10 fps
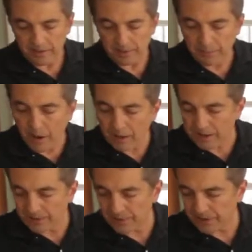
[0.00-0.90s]
The
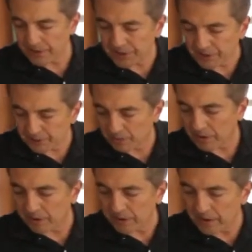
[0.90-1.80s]
epoxy finishes
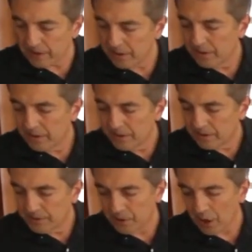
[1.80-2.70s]
really
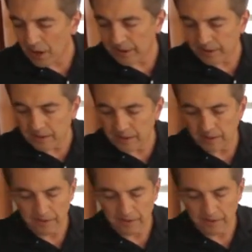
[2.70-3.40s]
darken